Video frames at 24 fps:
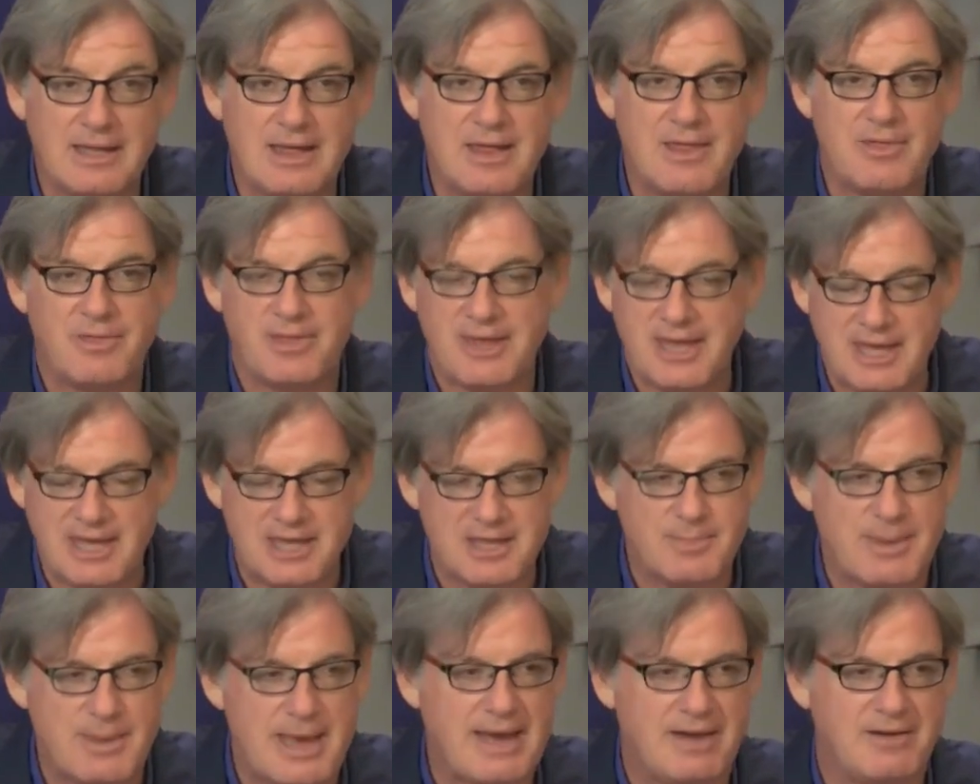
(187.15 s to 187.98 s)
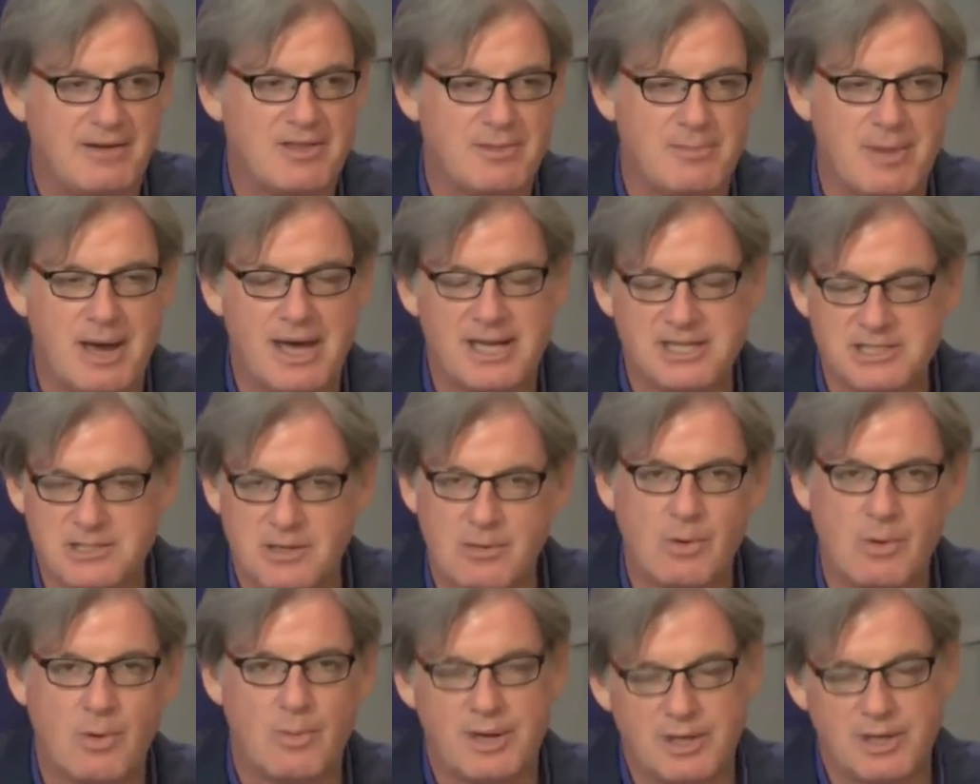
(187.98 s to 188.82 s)
think in the back of their minds, oh,
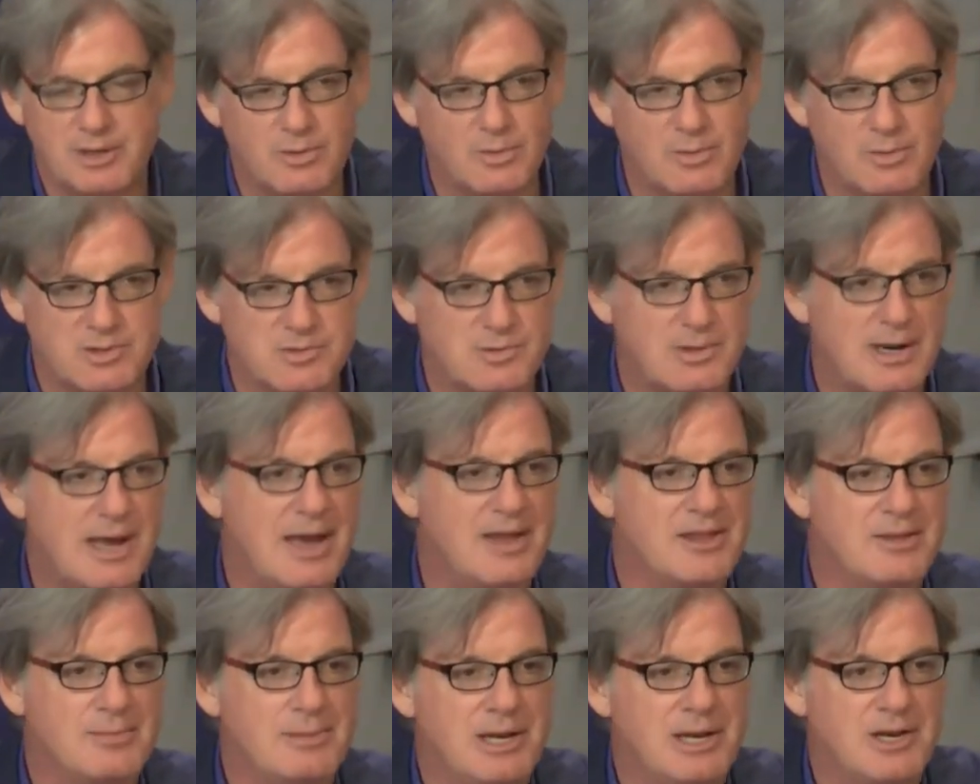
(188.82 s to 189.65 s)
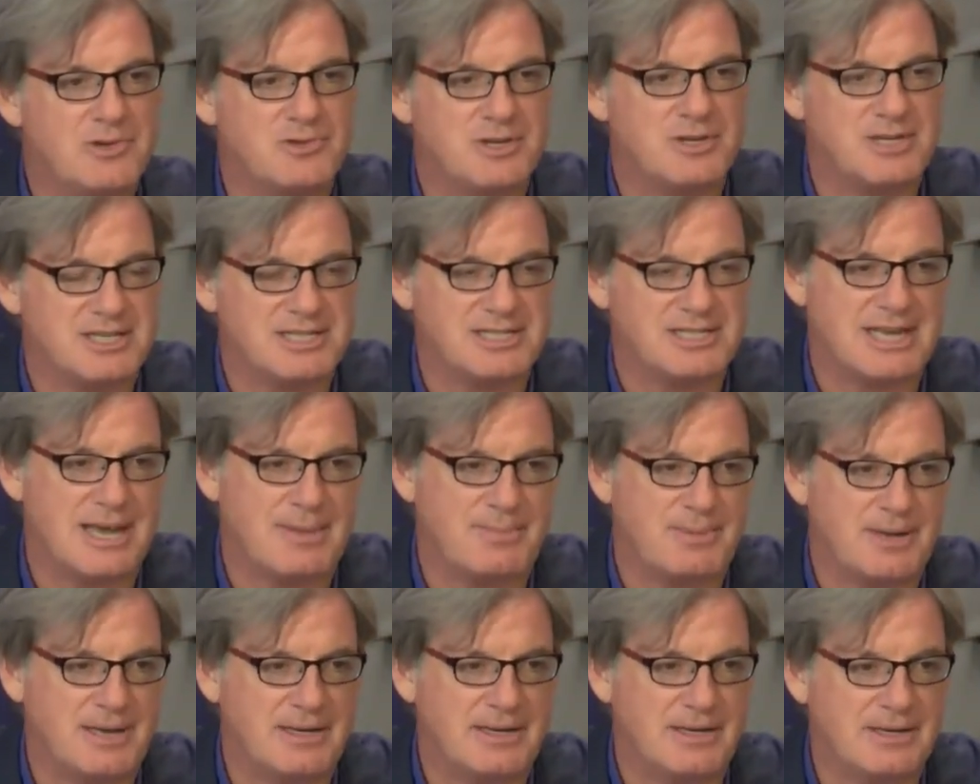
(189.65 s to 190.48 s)
well, we can always rely on the military to step
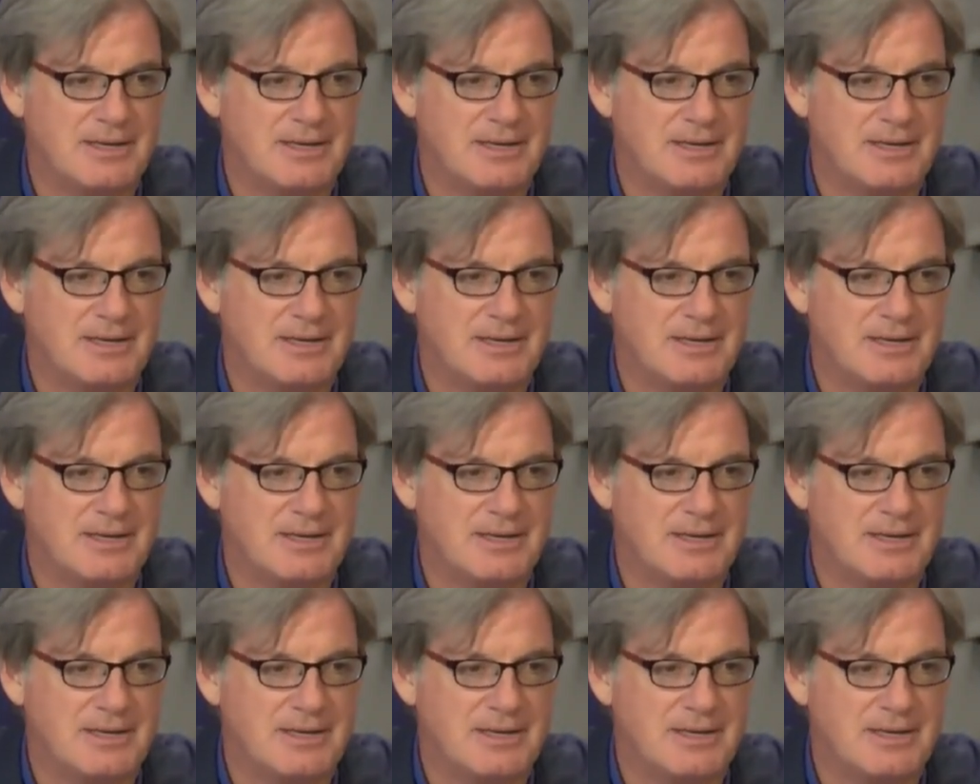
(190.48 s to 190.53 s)
in.